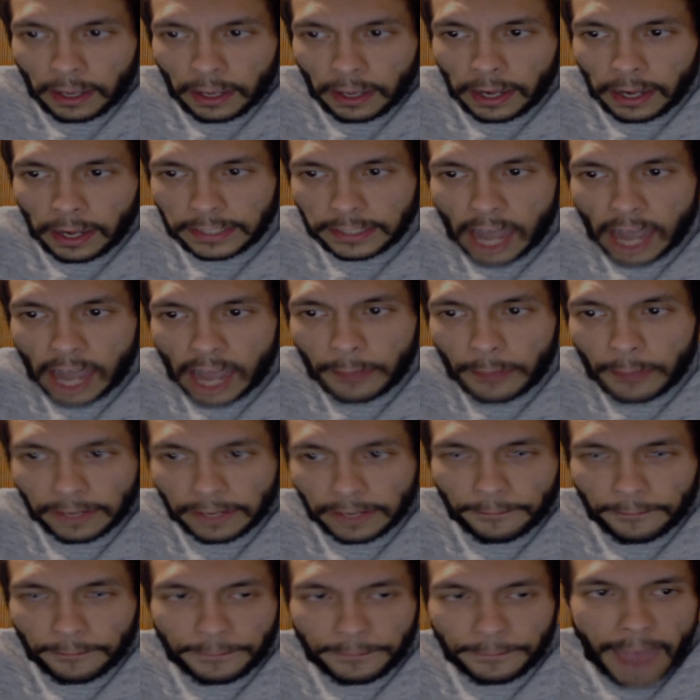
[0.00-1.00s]

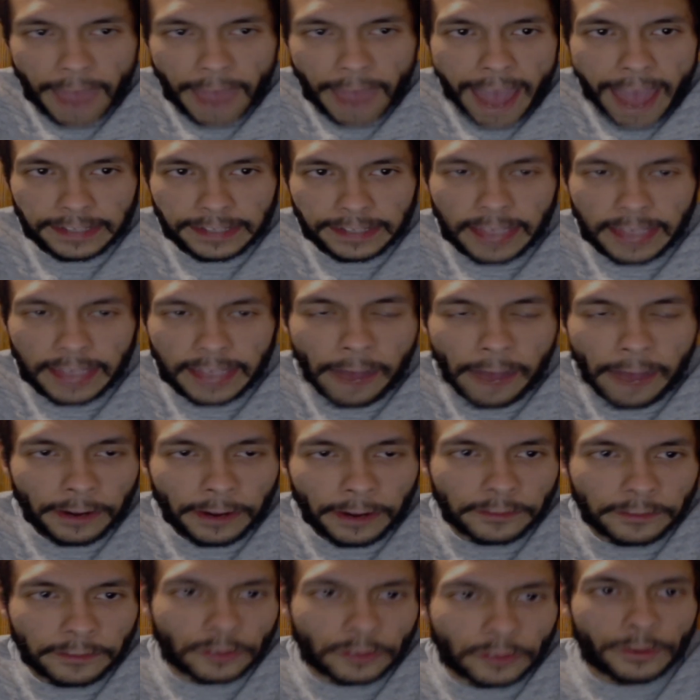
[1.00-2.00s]
Atomic facts,
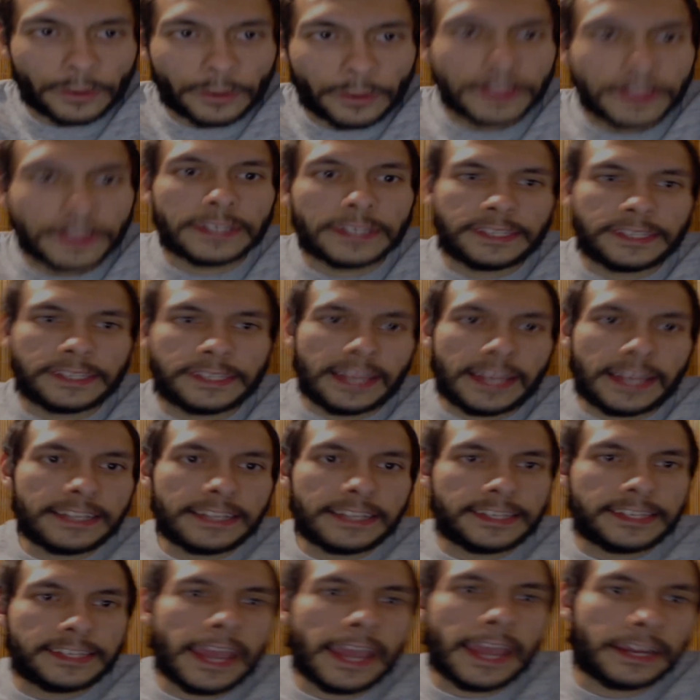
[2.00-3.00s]
however, or the
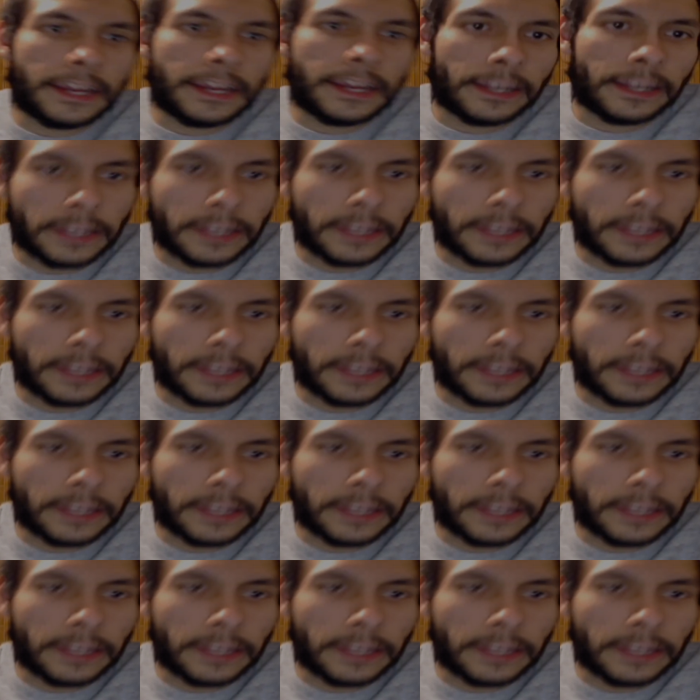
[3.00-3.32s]
sense data,